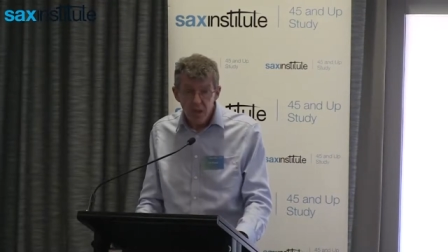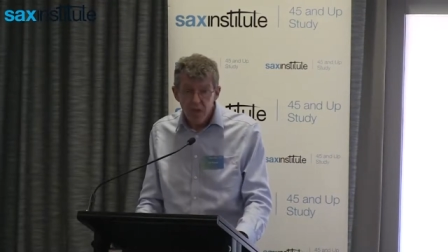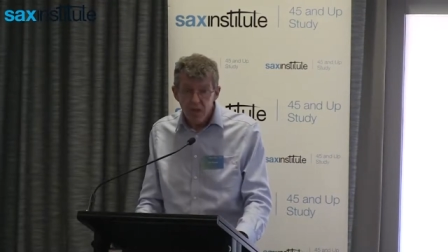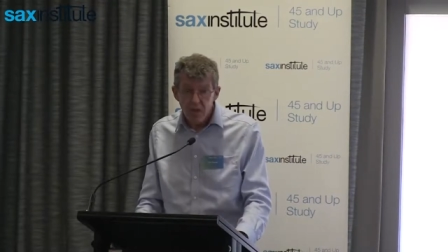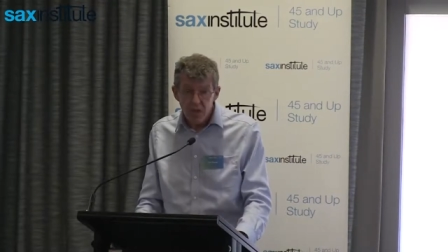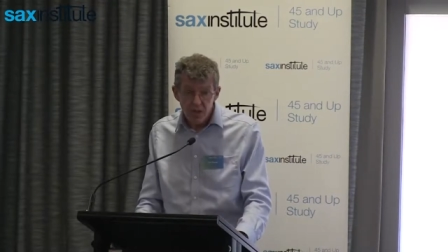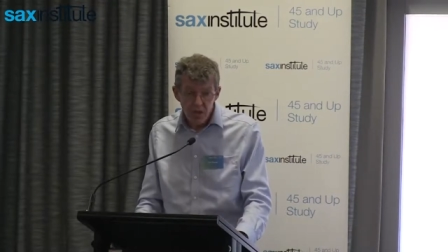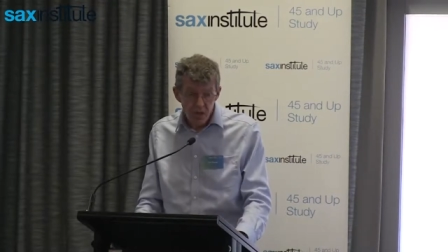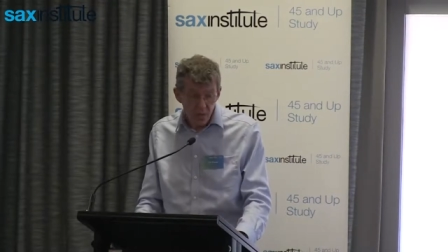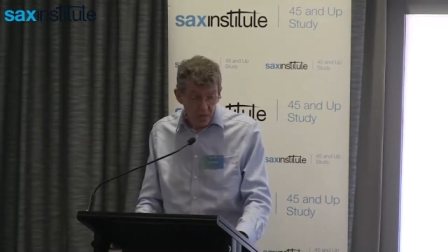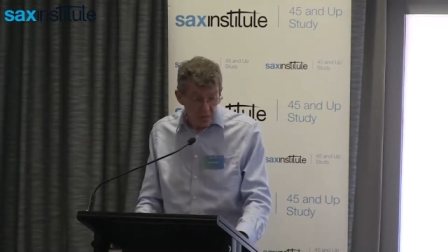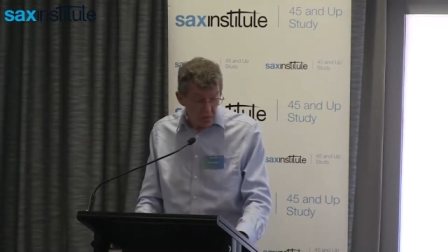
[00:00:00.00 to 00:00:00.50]

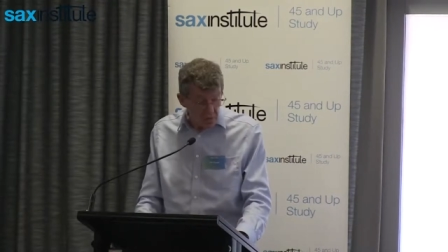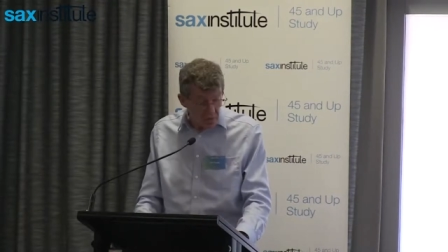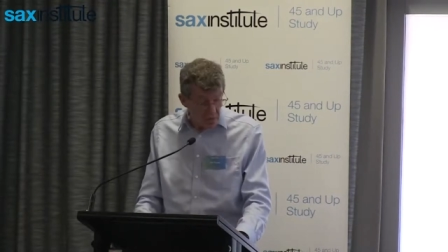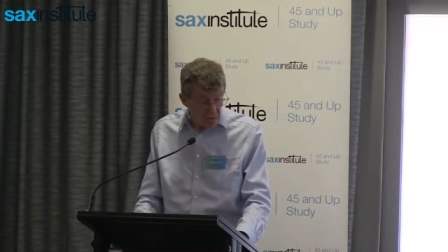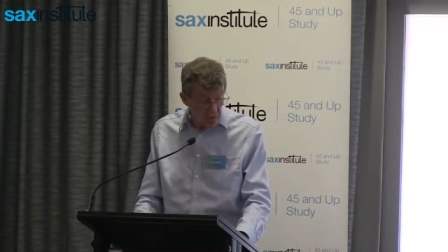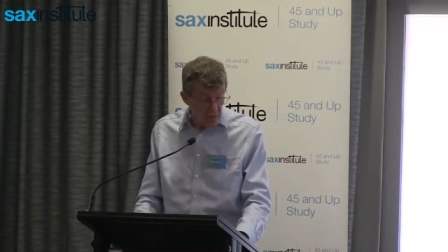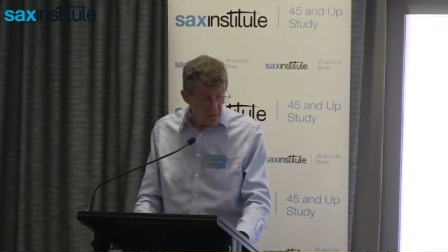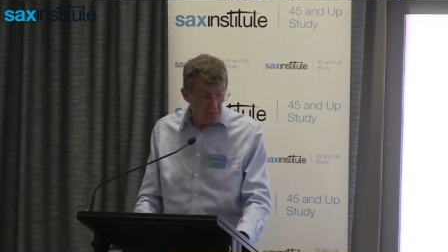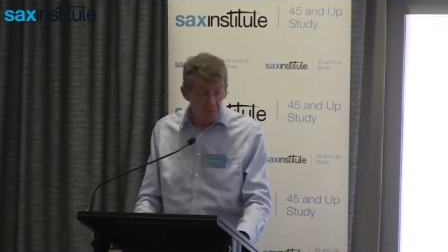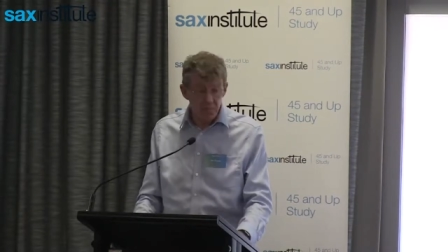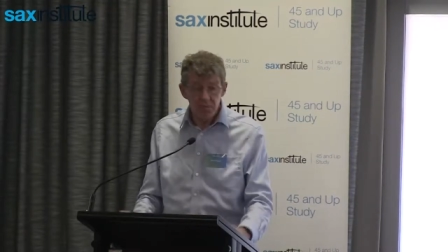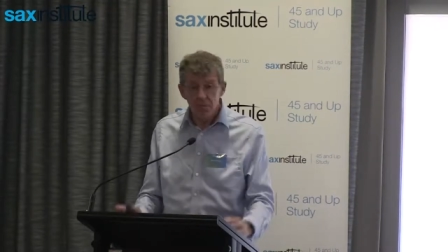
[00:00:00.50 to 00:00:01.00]
So
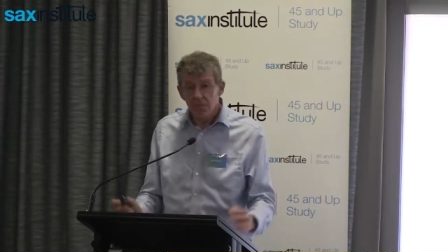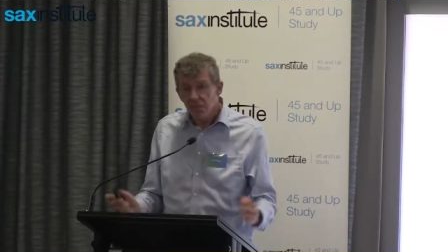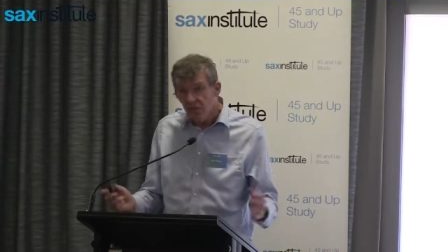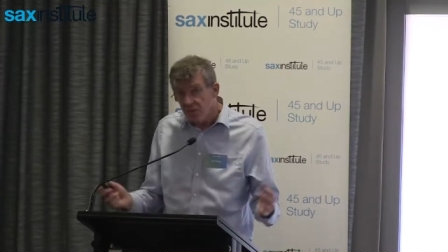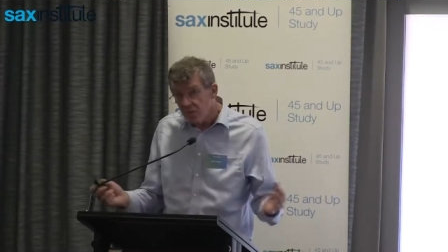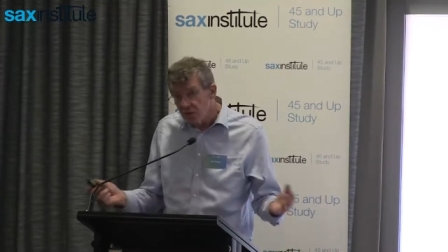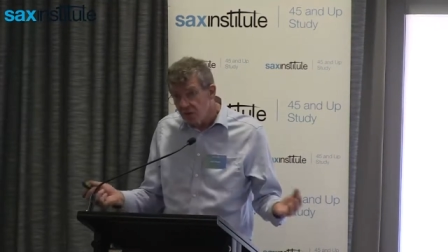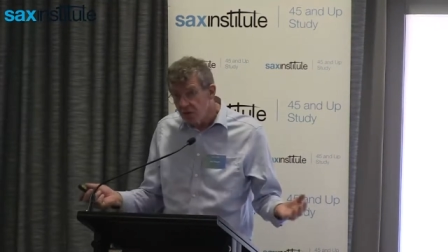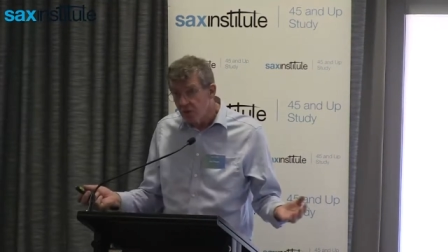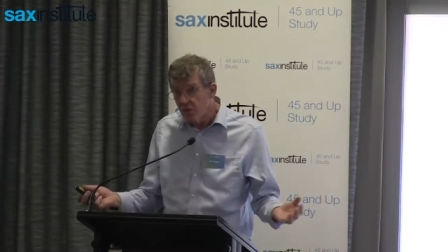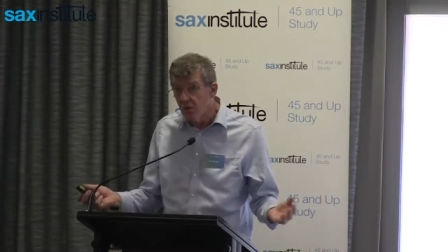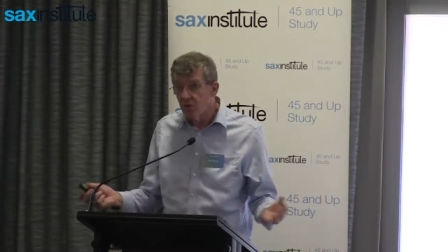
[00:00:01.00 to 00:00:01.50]

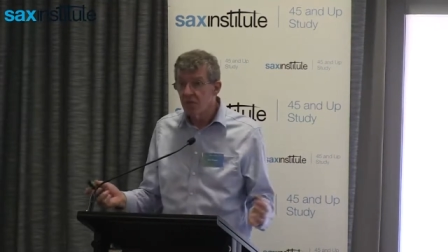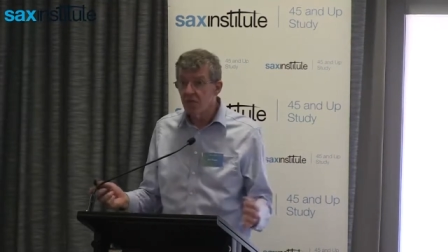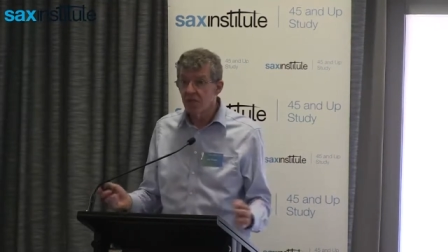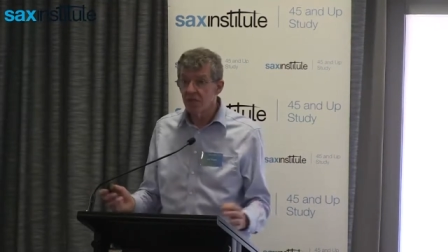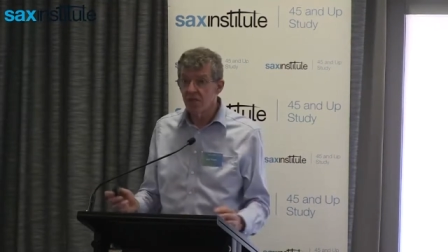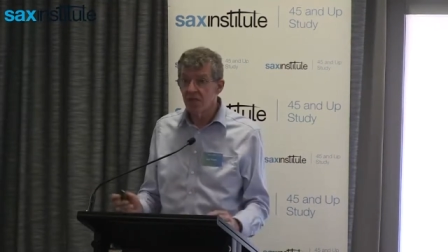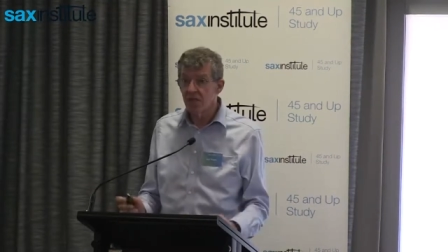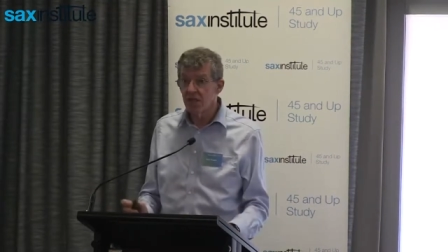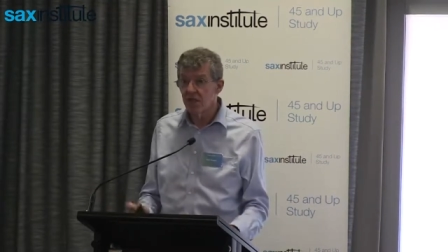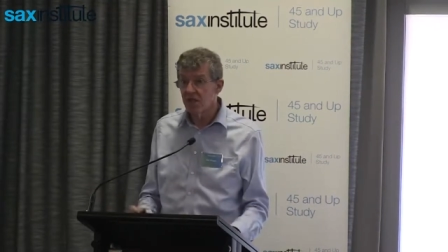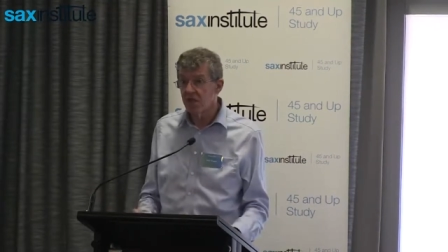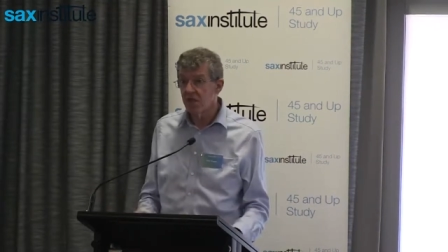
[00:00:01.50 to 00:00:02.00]
the two
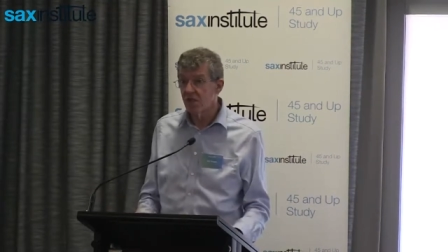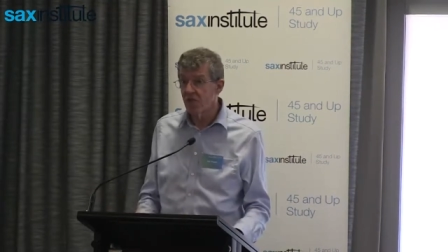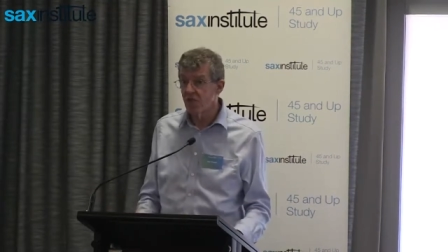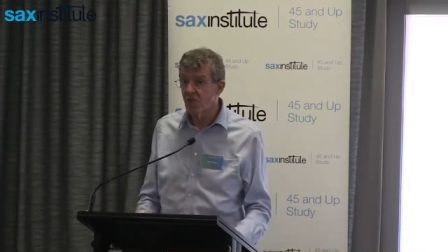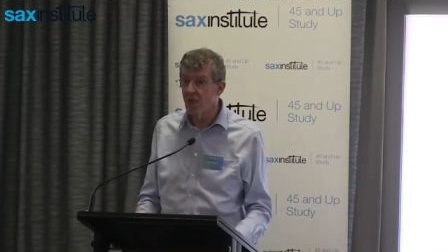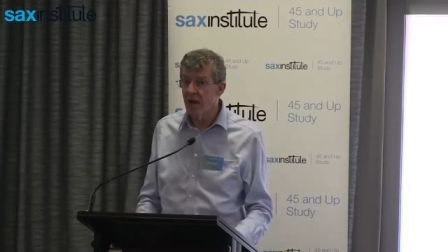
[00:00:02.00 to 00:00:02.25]
diseases